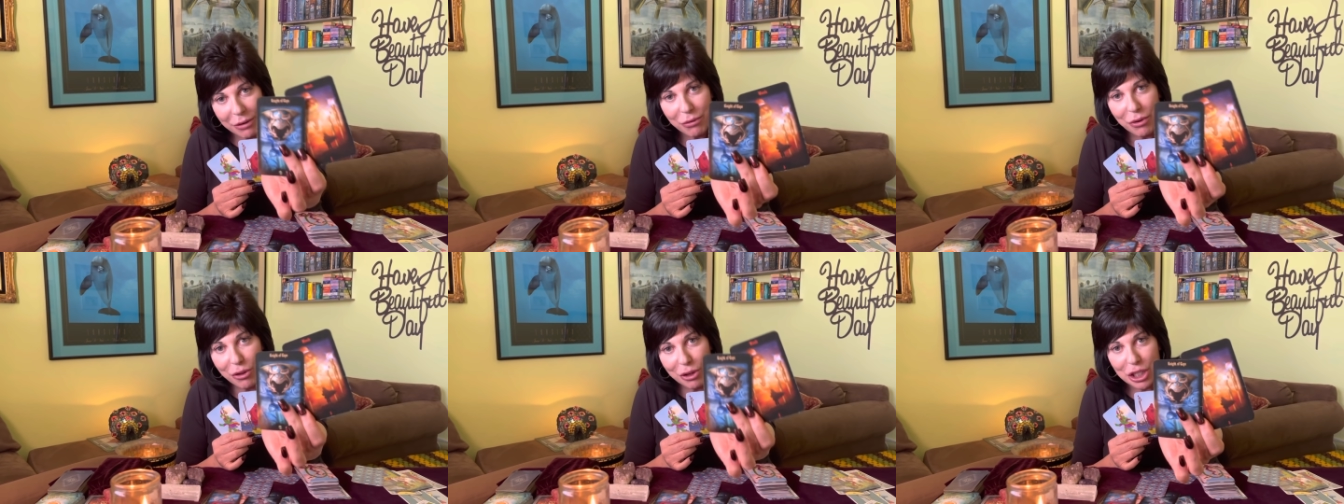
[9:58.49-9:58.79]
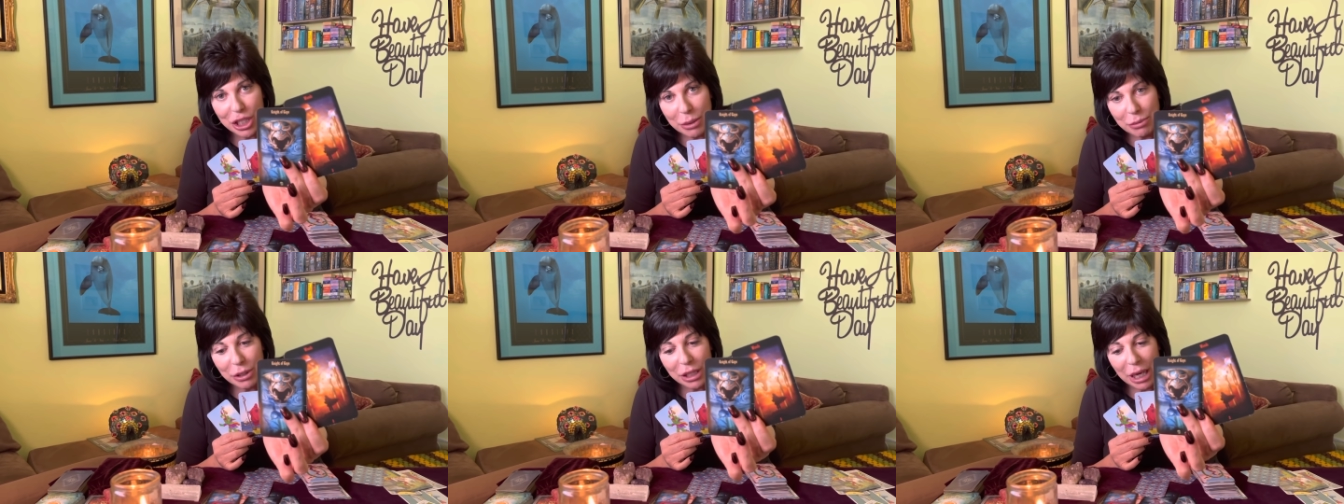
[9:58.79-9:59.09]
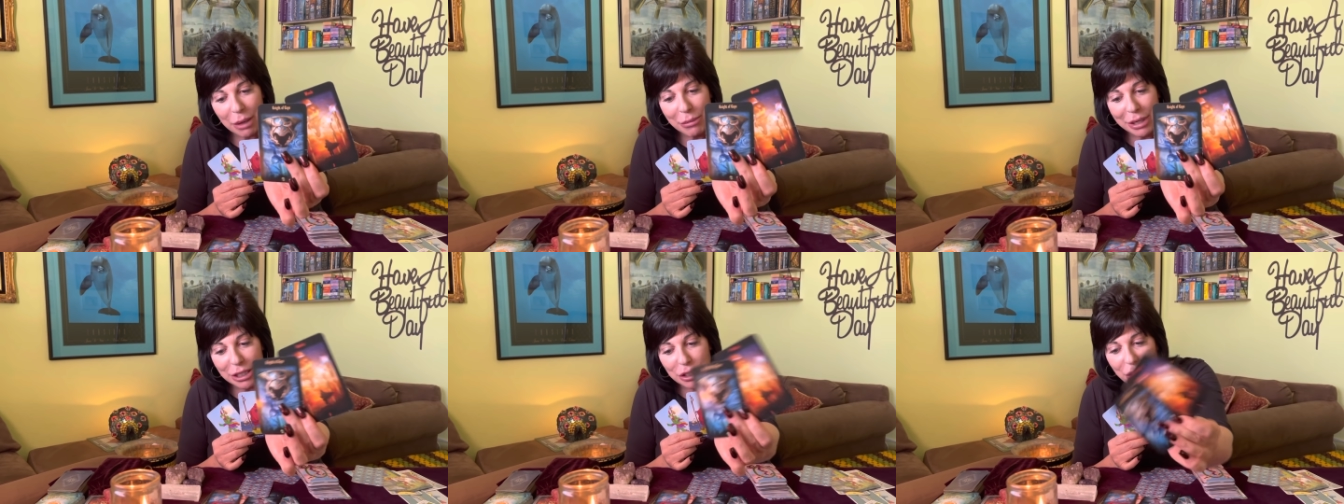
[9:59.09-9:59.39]
for their ship to
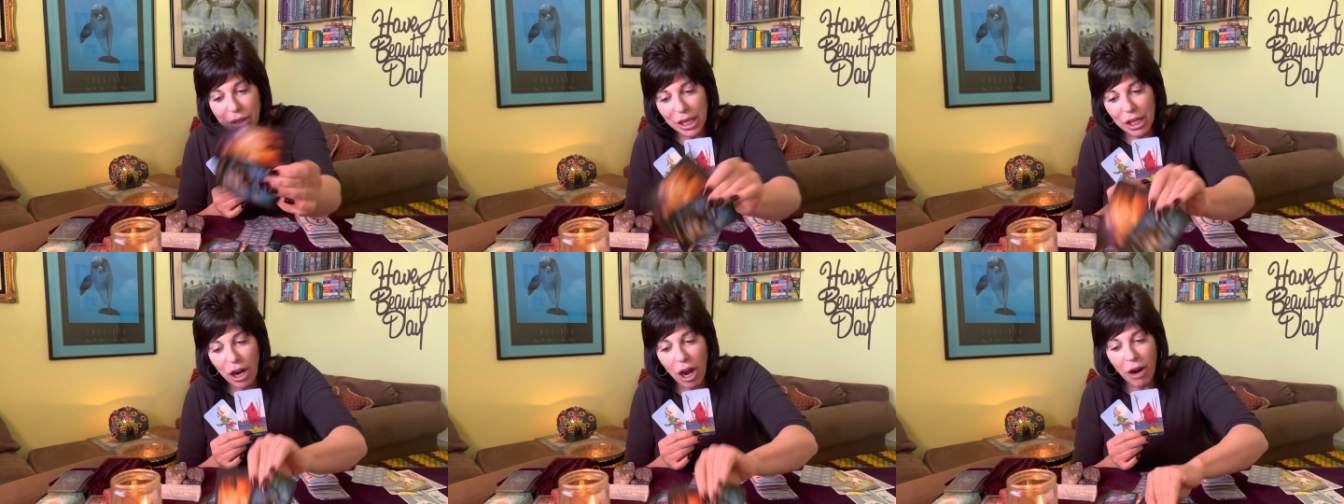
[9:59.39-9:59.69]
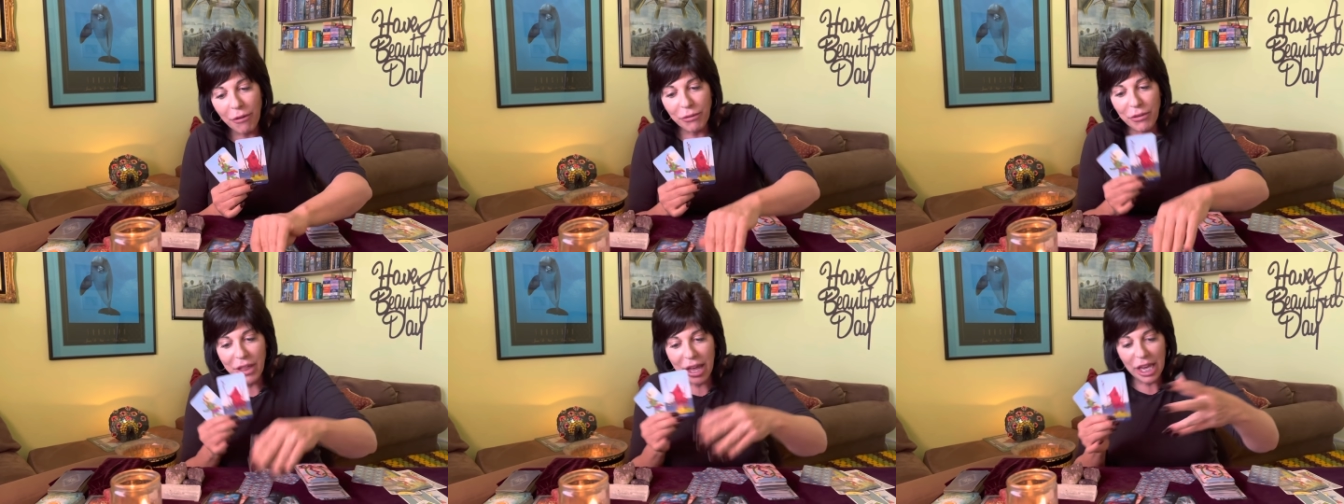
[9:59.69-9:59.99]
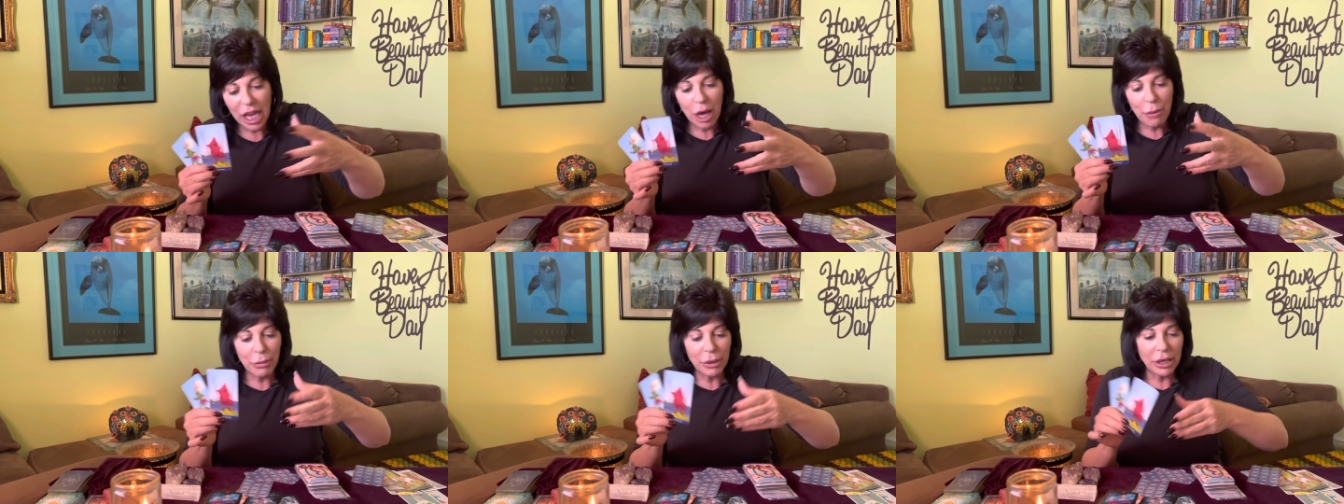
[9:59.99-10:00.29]
come in so they could offer that
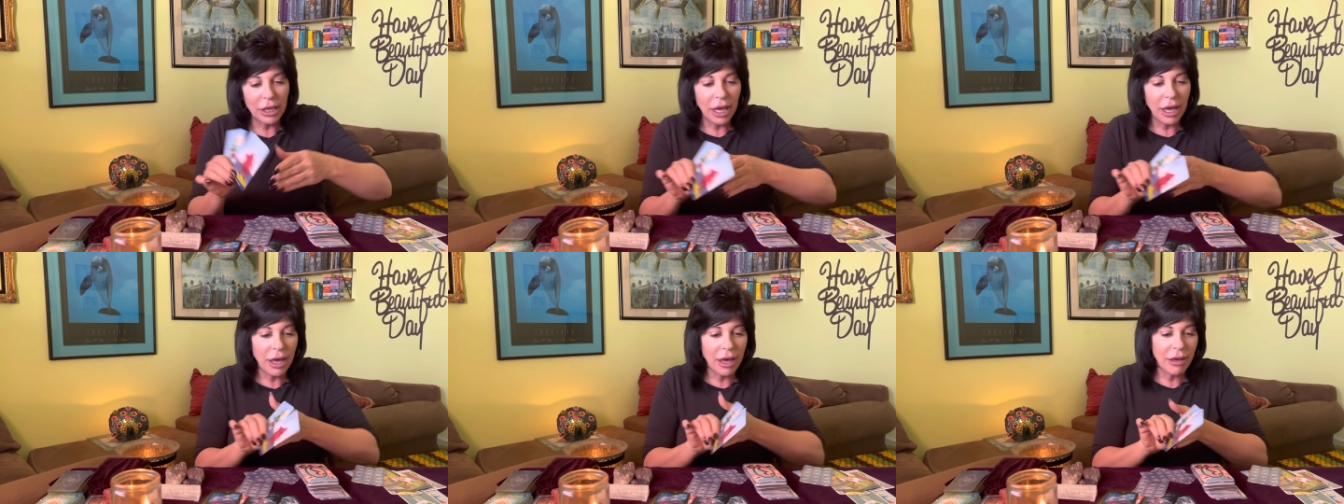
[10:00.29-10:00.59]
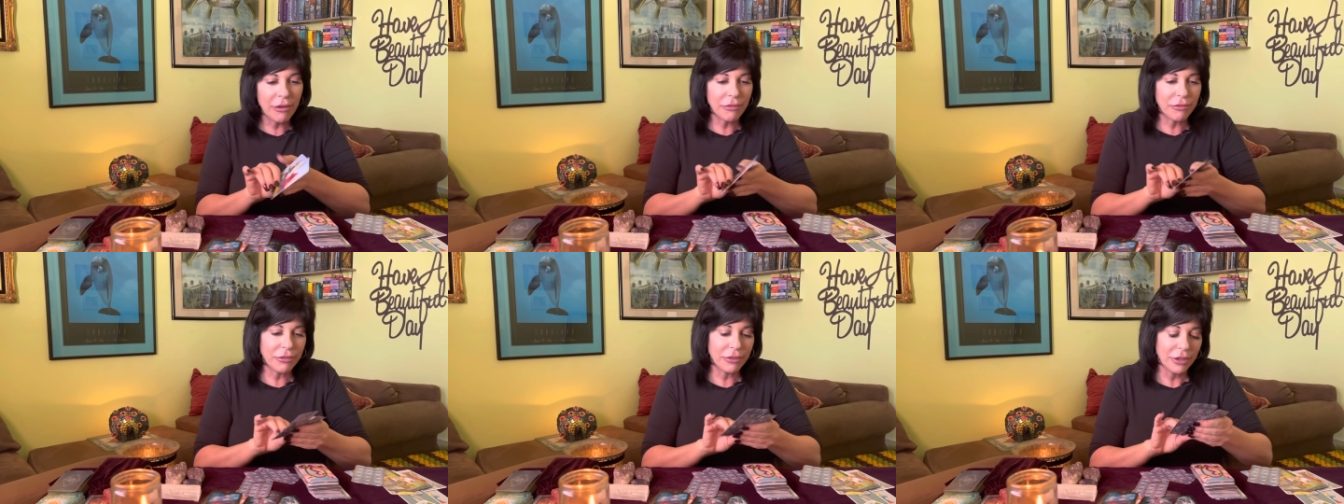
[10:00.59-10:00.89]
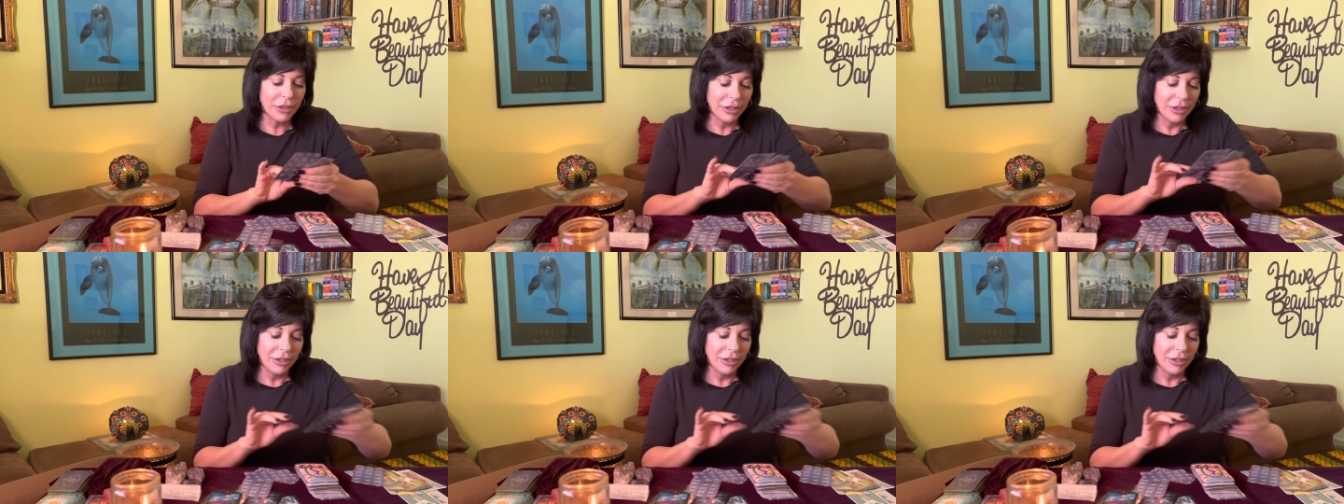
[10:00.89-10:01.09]
cup of love.